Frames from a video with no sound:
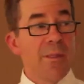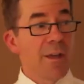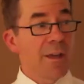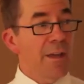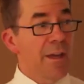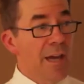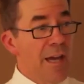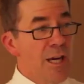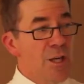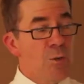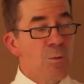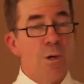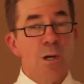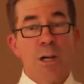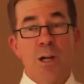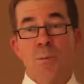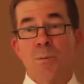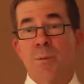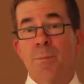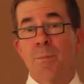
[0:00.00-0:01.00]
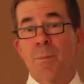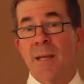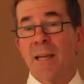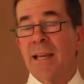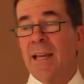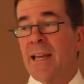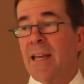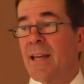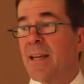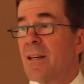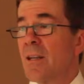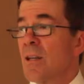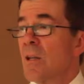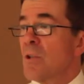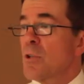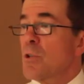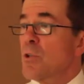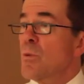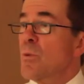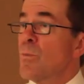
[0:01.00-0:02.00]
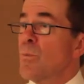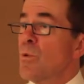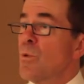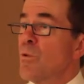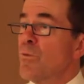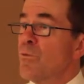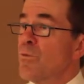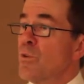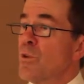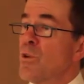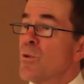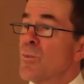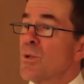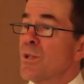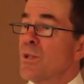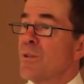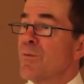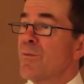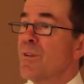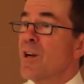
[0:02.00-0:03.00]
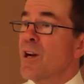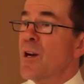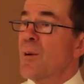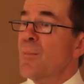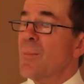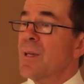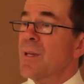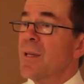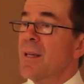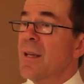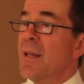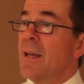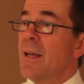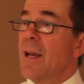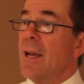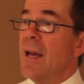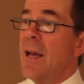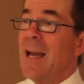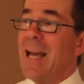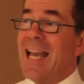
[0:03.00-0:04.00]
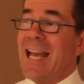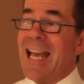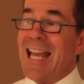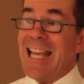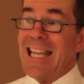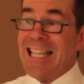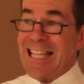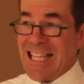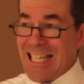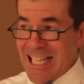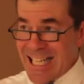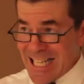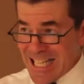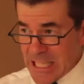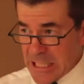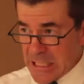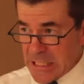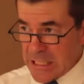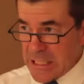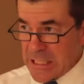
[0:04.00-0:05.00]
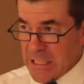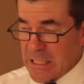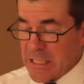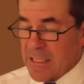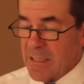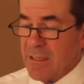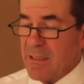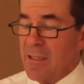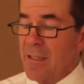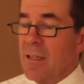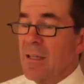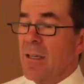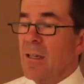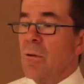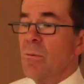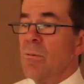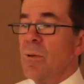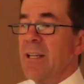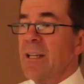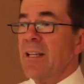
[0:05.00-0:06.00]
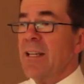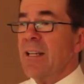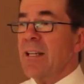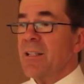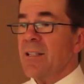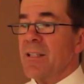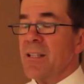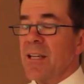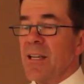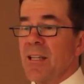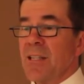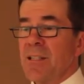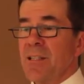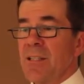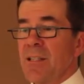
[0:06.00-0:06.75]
the casual open plan to a more formal environment easily. We indicated